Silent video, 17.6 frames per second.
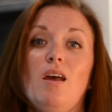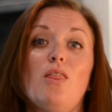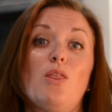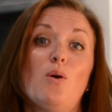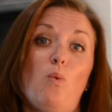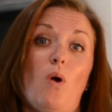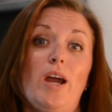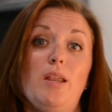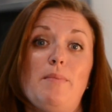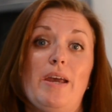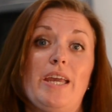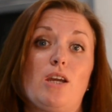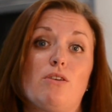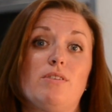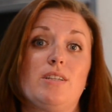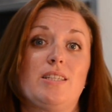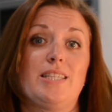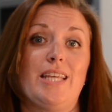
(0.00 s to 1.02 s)
The winemaker
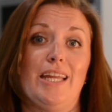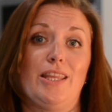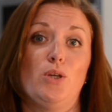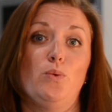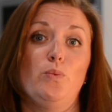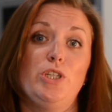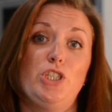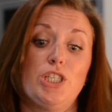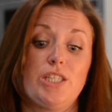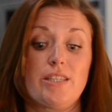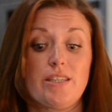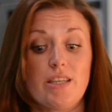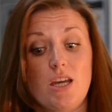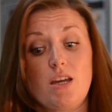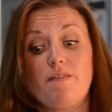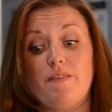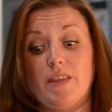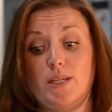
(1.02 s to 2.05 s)
has said that we should
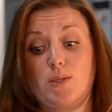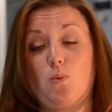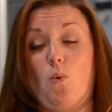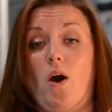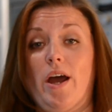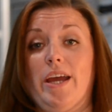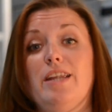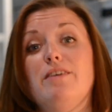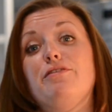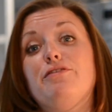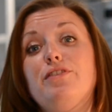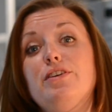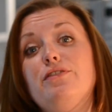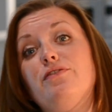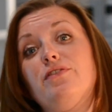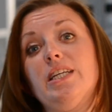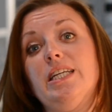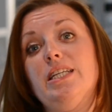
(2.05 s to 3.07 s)
serve this wine at
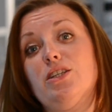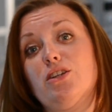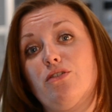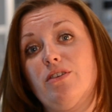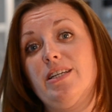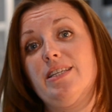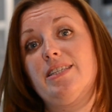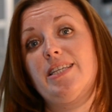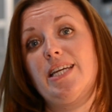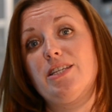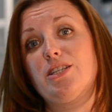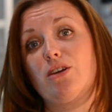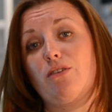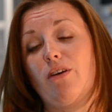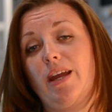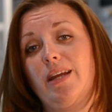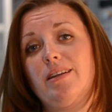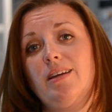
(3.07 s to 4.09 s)
15 degrees
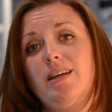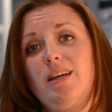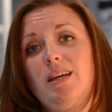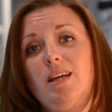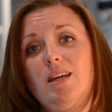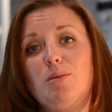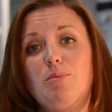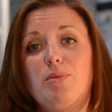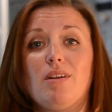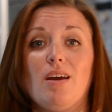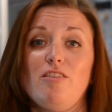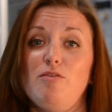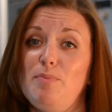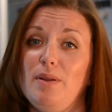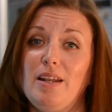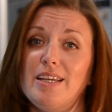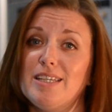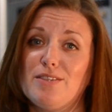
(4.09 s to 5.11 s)
centigrade, but
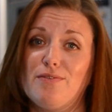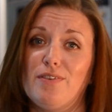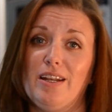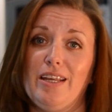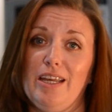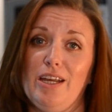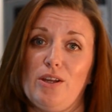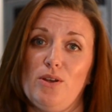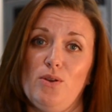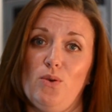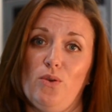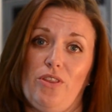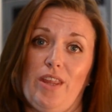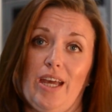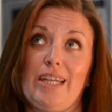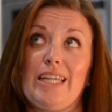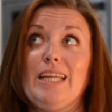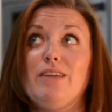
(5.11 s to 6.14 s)
I've blissfully ignored
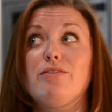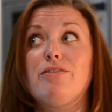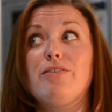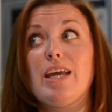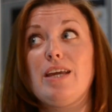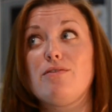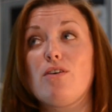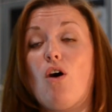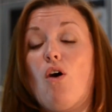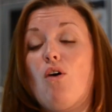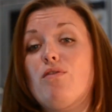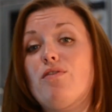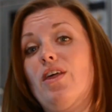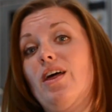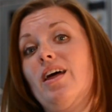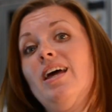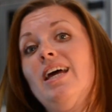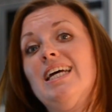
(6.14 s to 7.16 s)
that in favour of
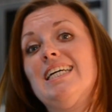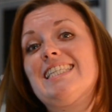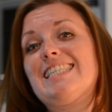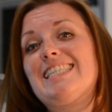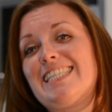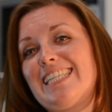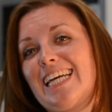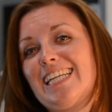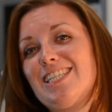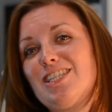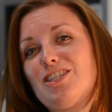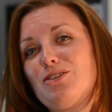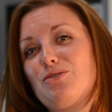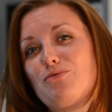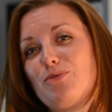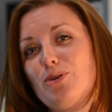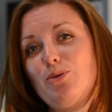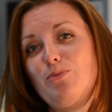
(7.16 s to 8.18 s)
the
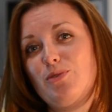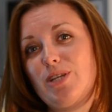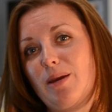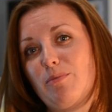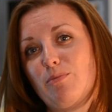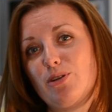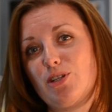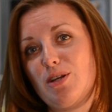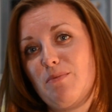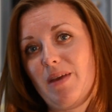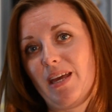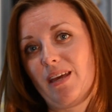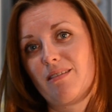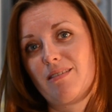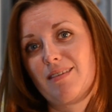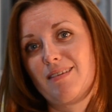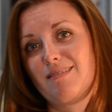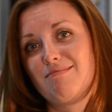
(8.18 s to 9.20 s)
standard room temperature
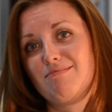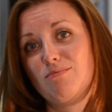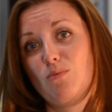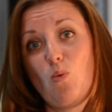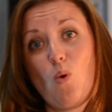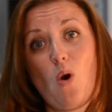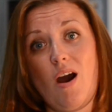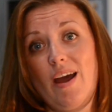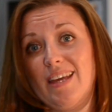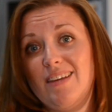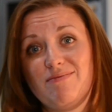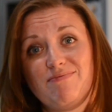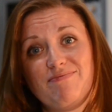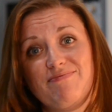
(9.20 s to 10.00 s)
myth. Why?